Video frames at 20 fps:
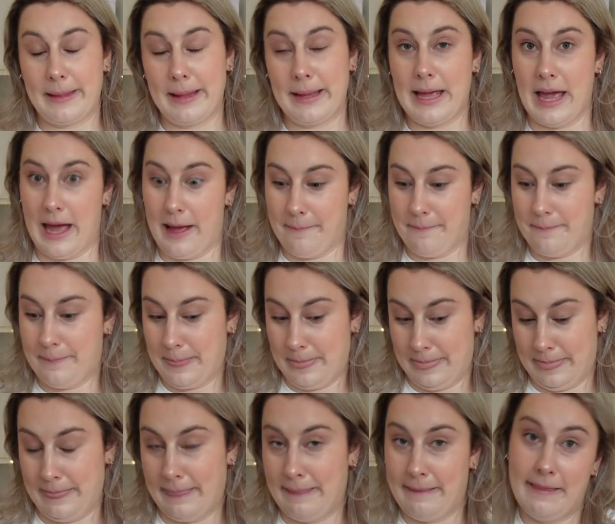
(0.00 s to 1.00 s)
yeah,
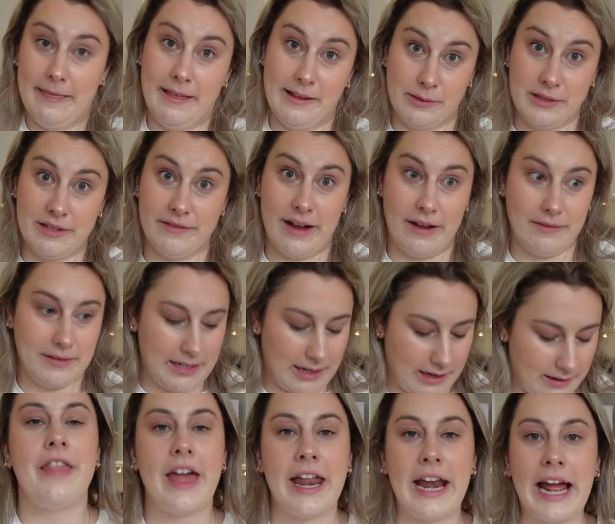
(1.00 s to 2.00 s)
this was a five
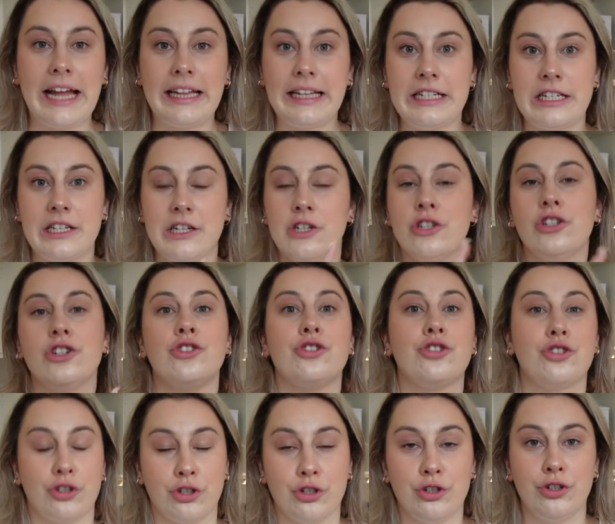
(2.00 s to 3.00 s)
star. Then I listened to
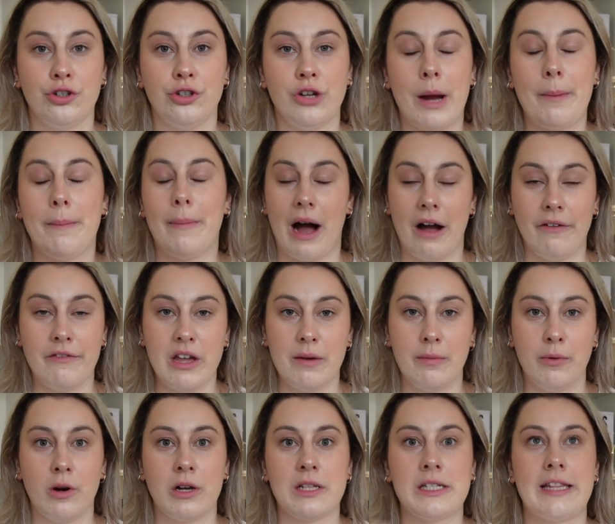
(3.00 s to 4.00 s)
two Mafia
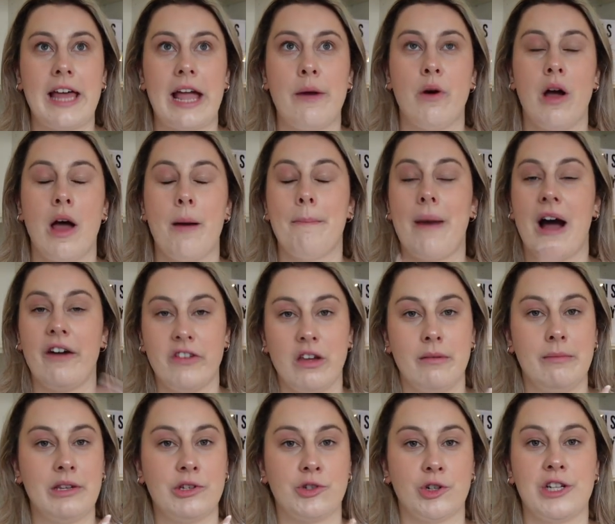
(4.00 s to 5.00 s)
books. They were Mafia
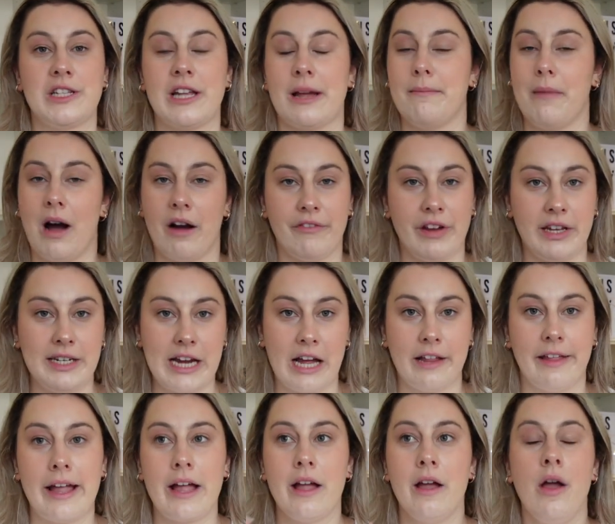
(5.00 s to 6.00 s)
Mistress and Mafia
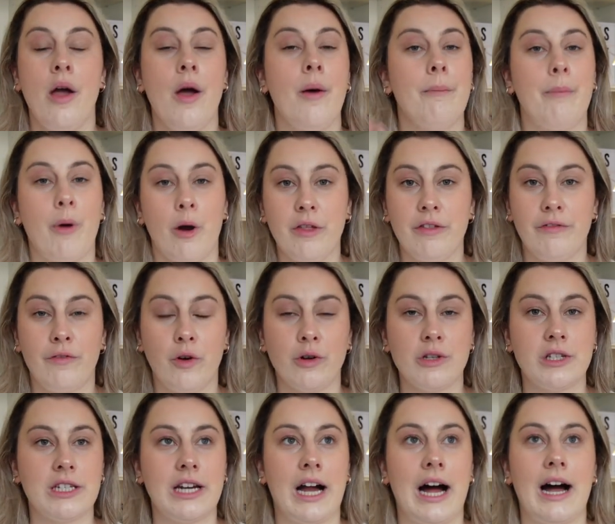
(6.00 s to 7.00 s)
Darling, both four
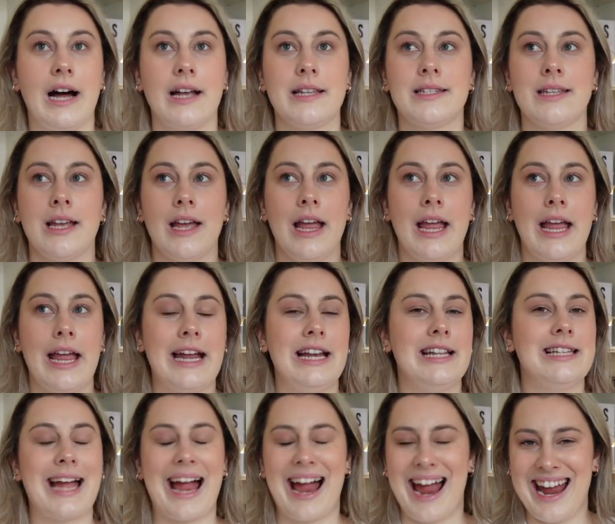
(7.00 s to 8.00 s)
stars. It
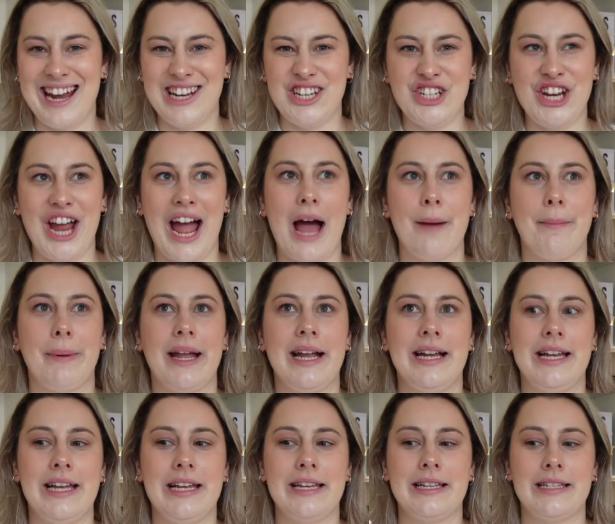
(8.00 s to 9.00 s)
is age gap.
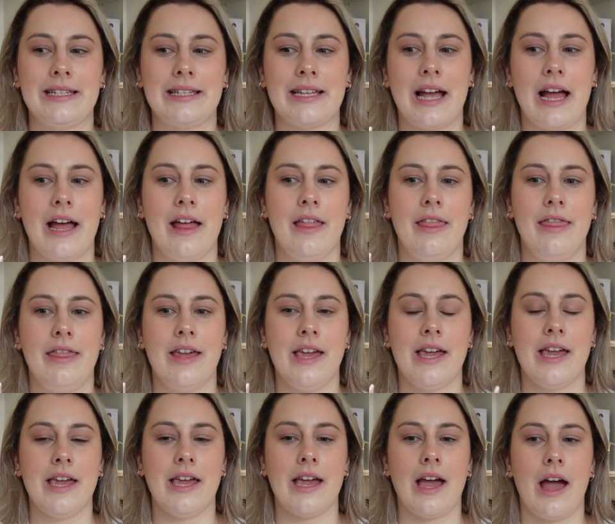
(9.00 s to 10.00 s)
It is
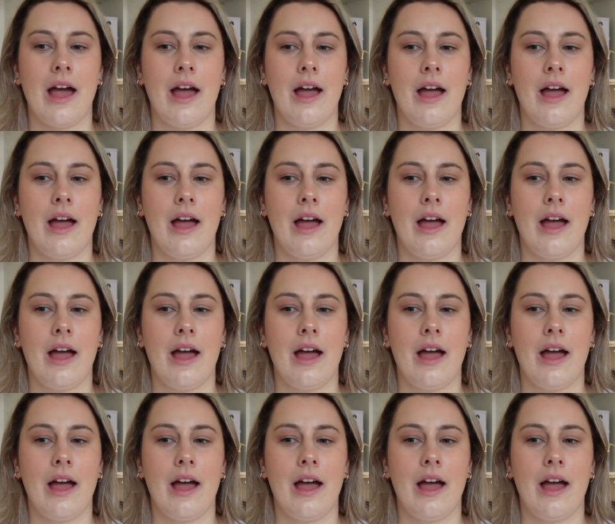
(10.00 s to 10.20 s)
the